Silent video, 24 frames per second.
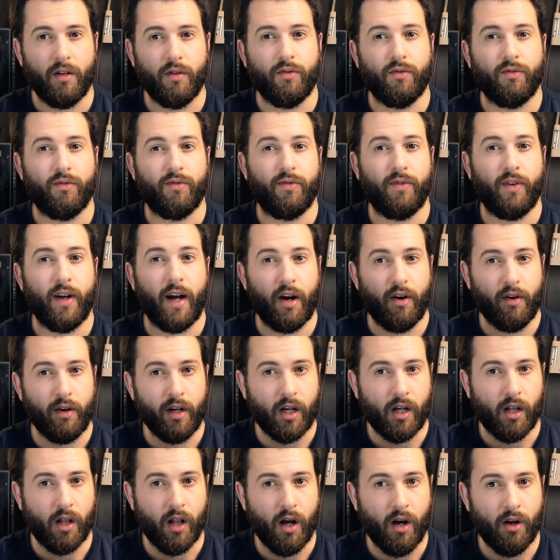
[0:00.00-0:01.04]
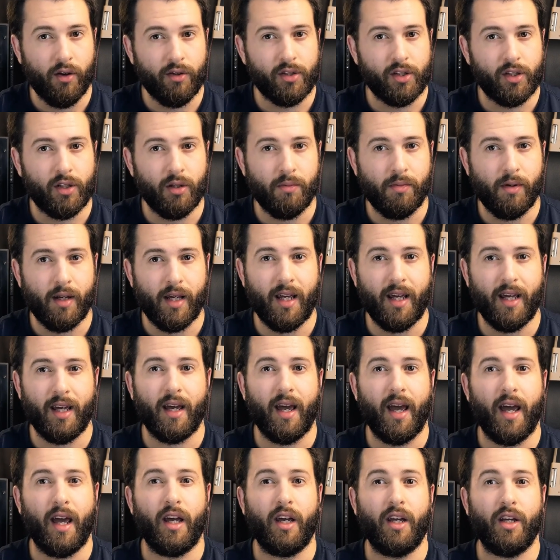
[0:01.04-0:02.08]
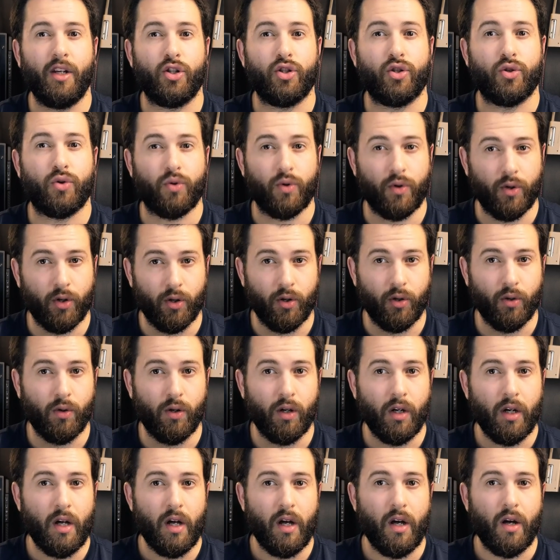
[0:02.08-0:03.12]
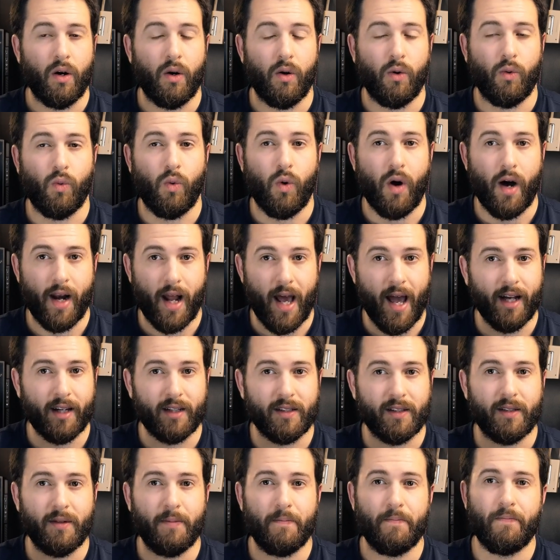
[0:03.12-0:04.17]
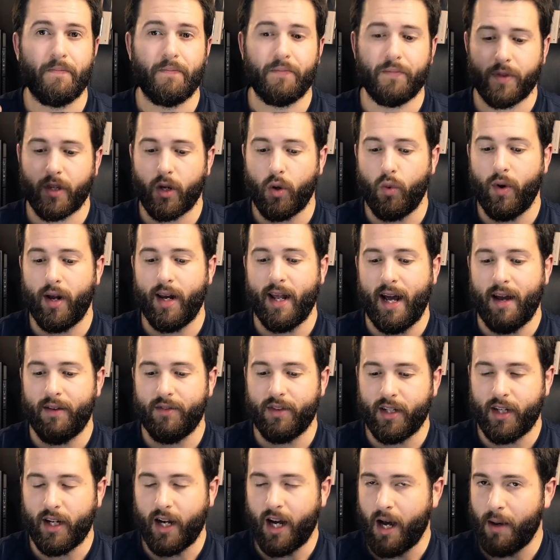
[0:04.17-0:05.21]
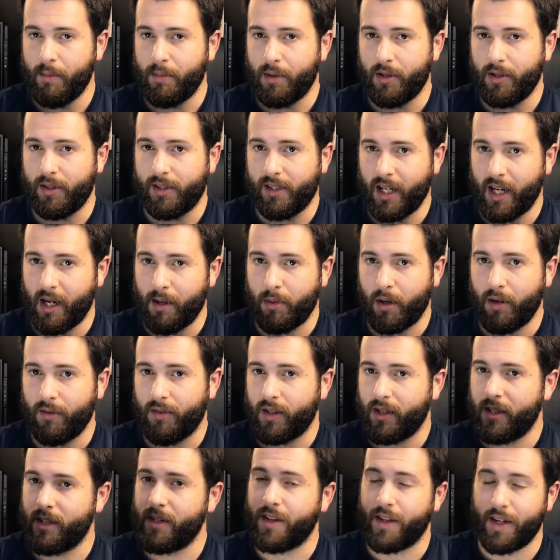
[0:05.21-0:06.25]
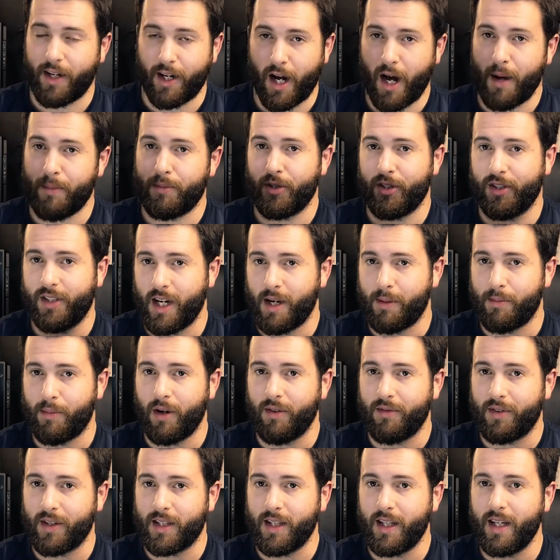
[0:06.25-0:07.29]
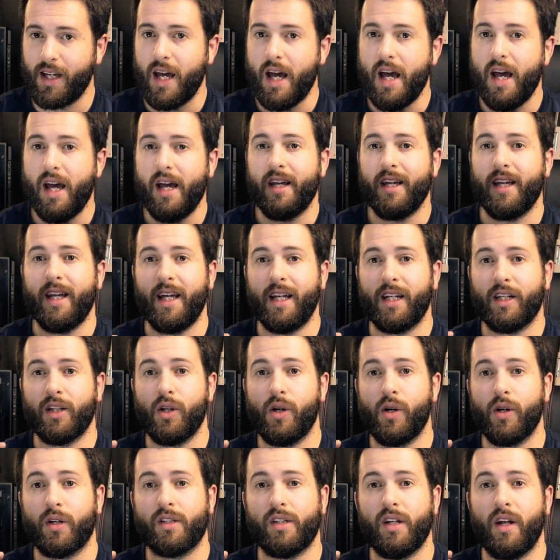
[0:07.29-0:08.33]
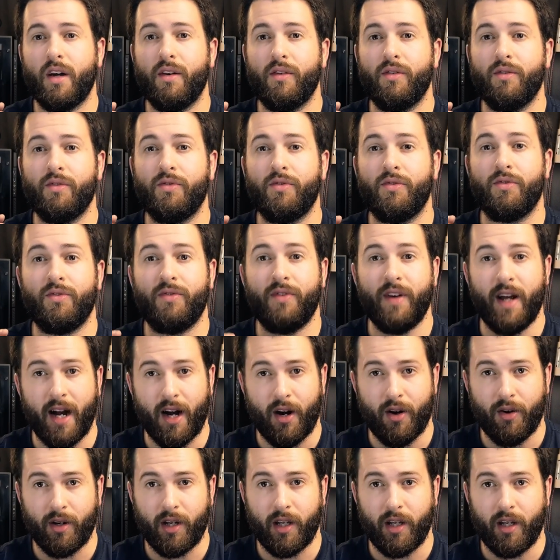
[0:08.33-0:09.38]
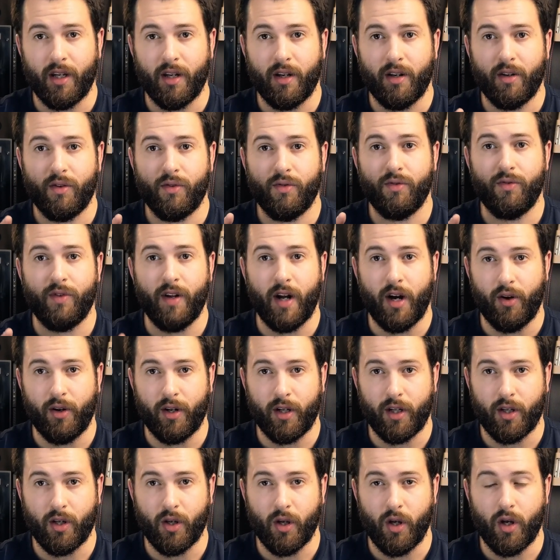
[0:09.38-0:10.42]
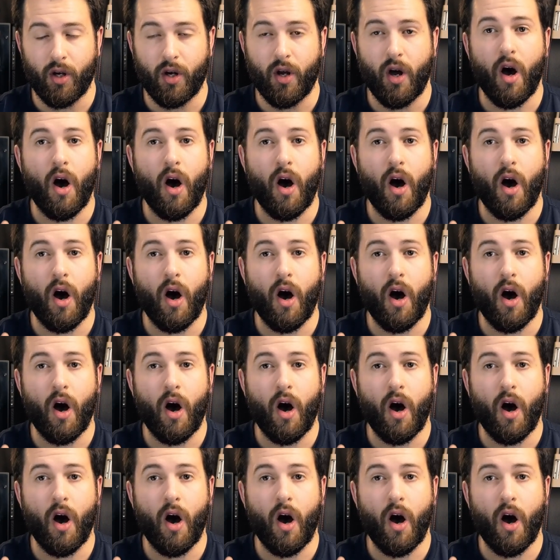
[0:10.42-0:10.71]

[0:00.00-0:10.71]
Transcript: very close to being a true 1x when i have the diopter set up perfectly or the diopter set up perfectly it looks very very good